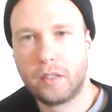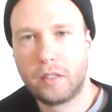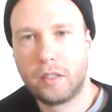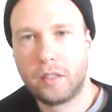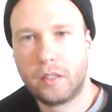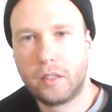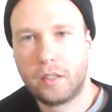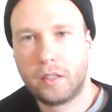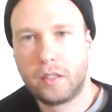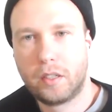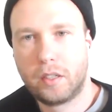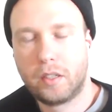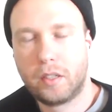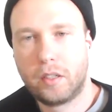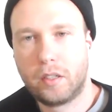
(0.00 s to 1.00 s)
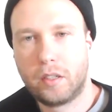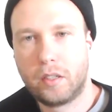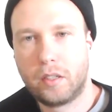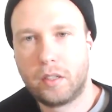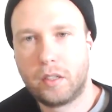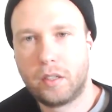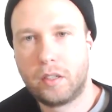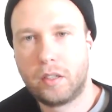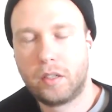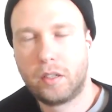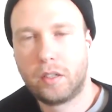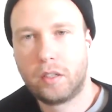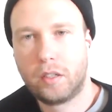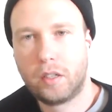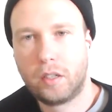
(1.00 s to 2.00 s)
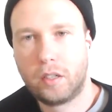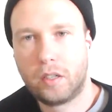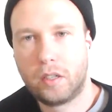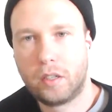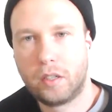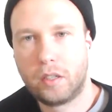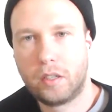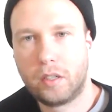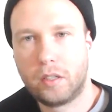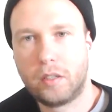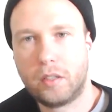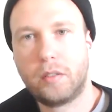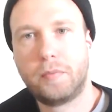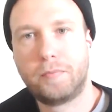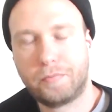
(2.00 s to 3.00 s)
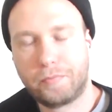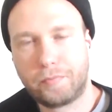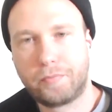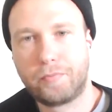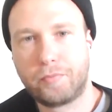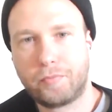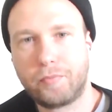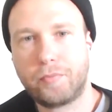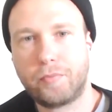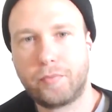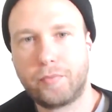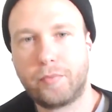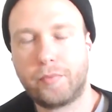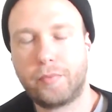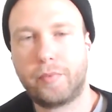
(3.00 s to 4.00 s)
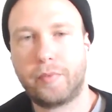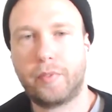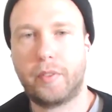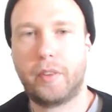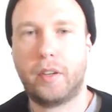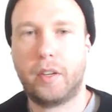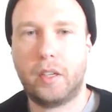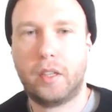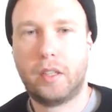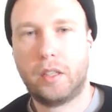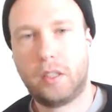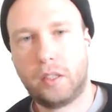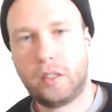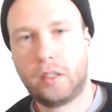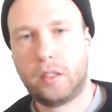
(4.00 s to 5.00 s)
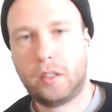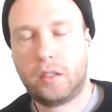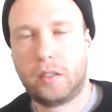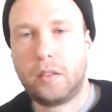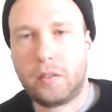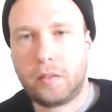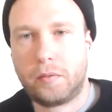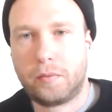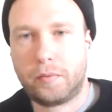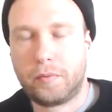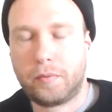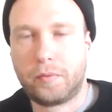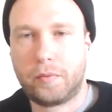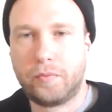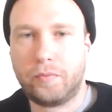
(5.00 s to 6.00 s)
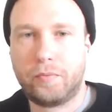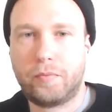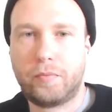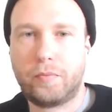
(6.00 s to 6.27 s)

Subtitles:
(not speaking)